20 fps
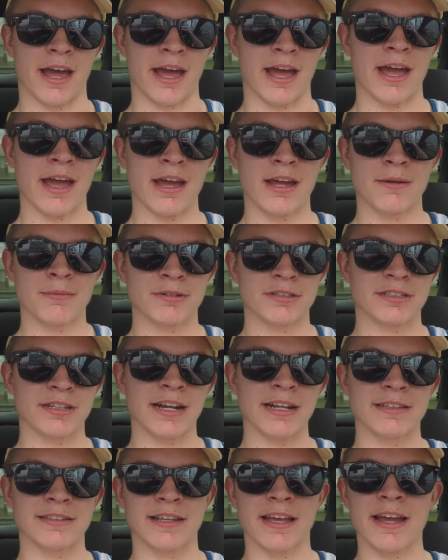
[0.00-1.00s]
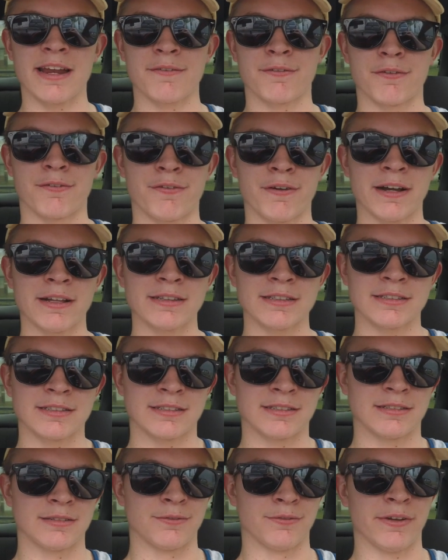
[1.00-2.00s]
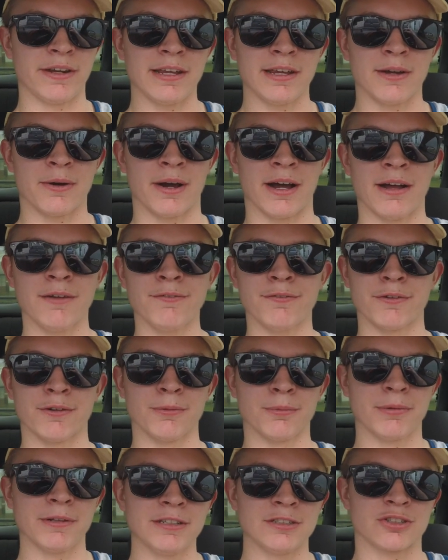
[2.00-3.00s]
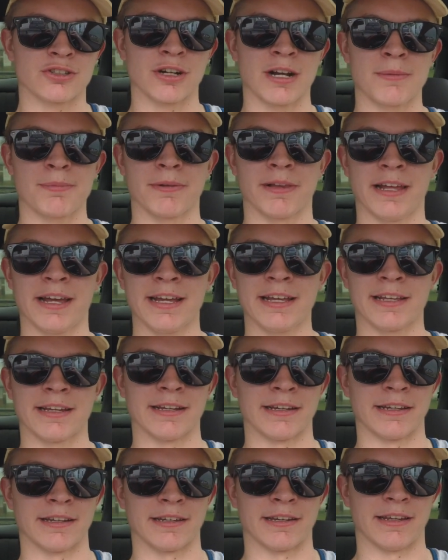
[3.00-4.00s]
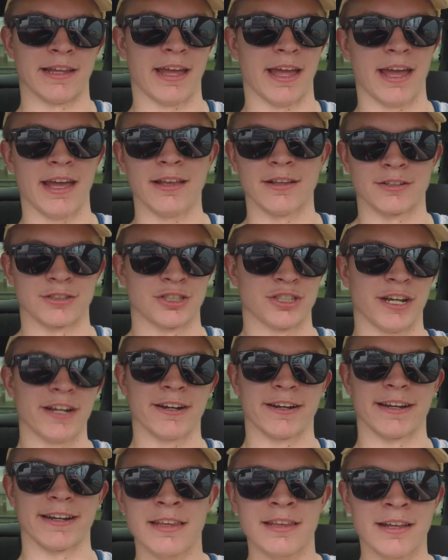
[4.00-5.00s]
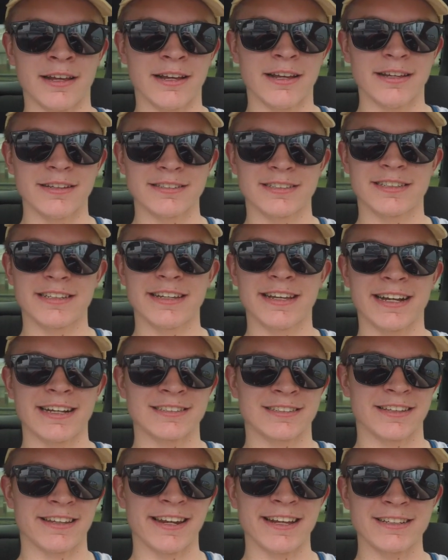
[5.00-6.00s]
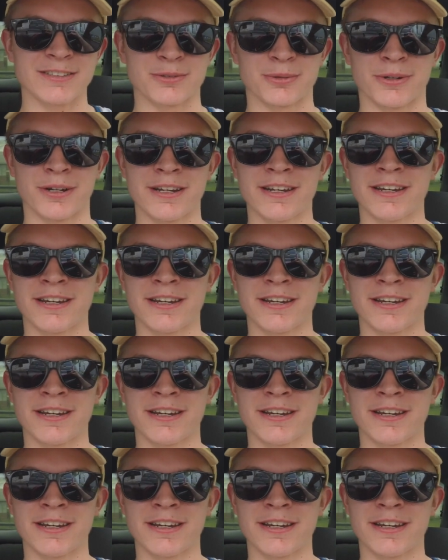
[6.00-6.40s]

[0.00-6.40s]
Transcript: And besides that, if you found this video helpful, please drop a like and hell, share it. And I'll see you guys in the next one.